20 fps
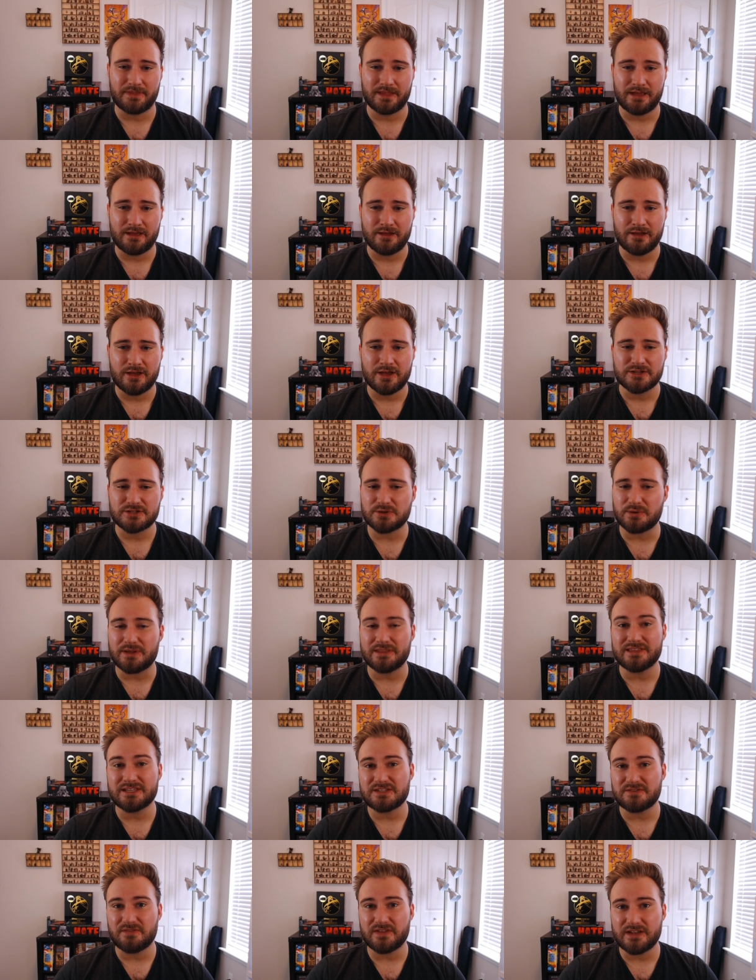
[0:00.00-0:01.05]
So in this
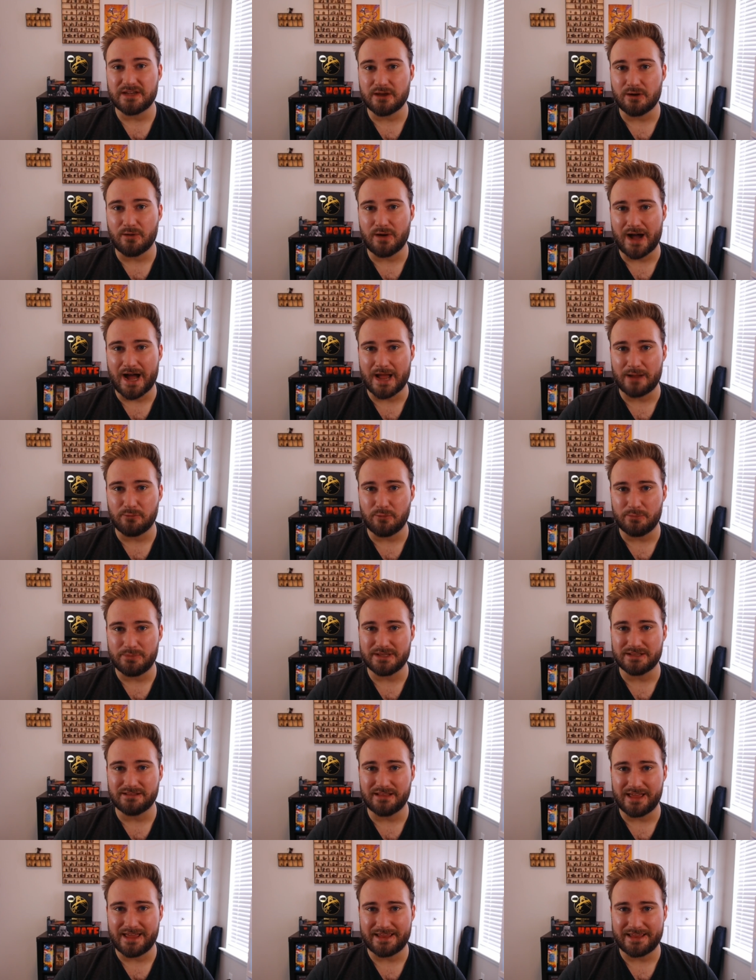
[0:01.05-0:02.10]
video, I will be
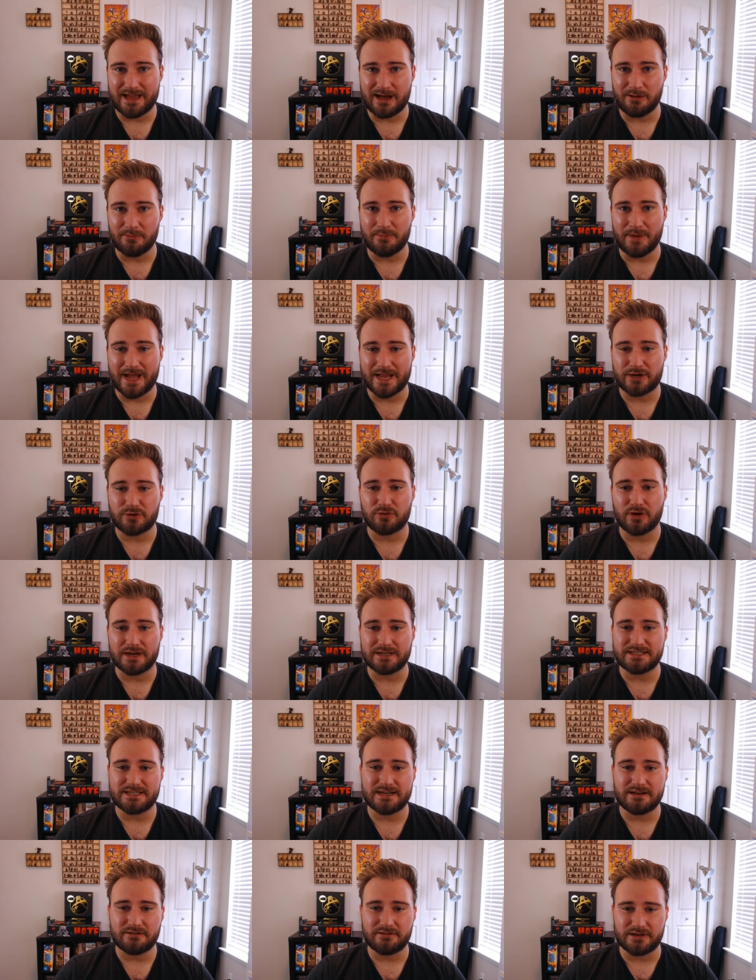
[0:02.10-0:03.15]
laying out my
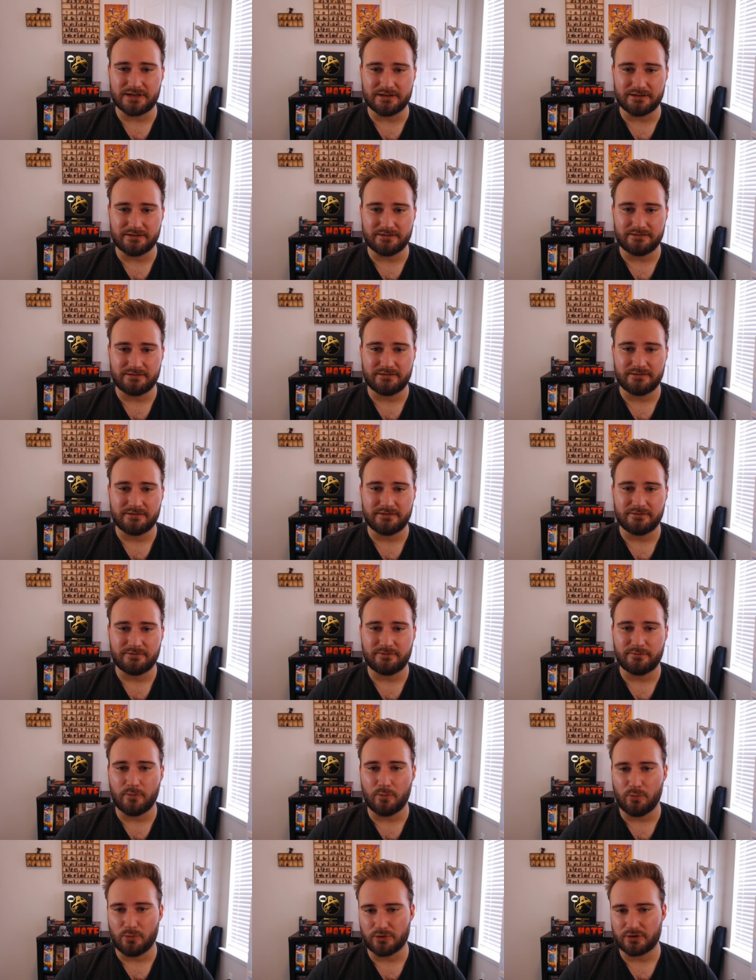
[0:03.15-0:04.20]
criteria
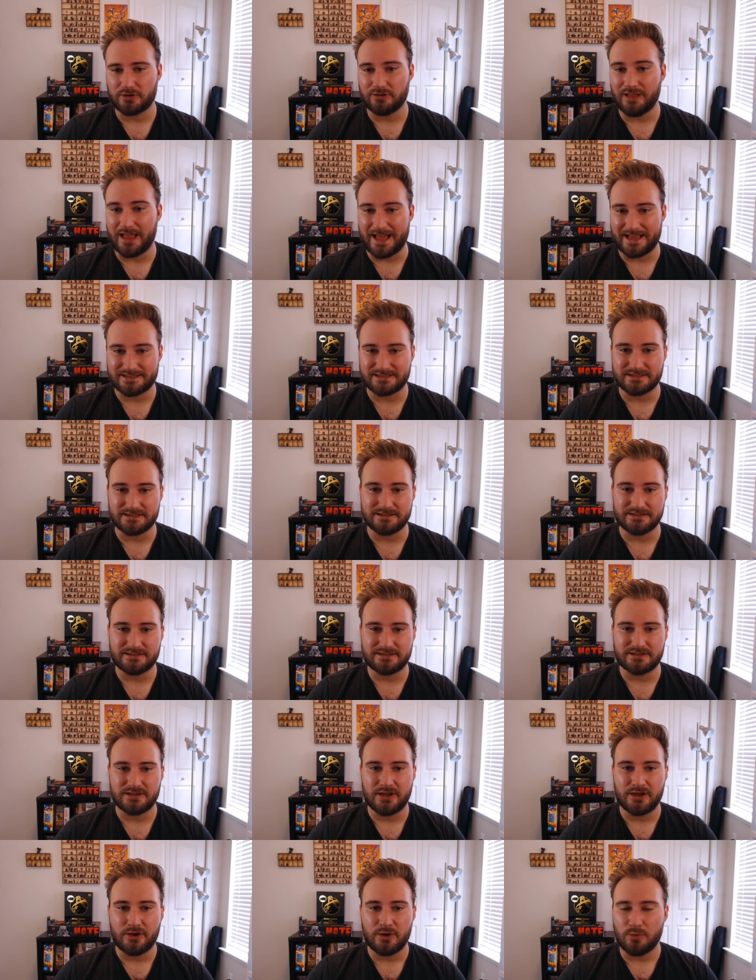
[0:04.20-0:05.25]
for classes,
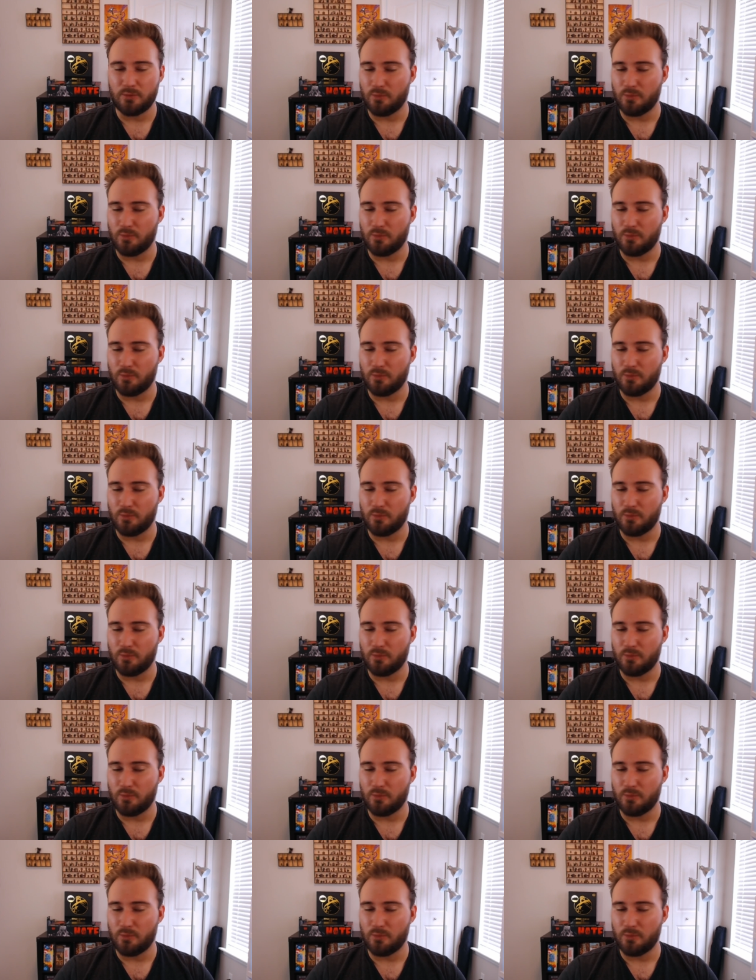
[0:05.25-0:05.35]
what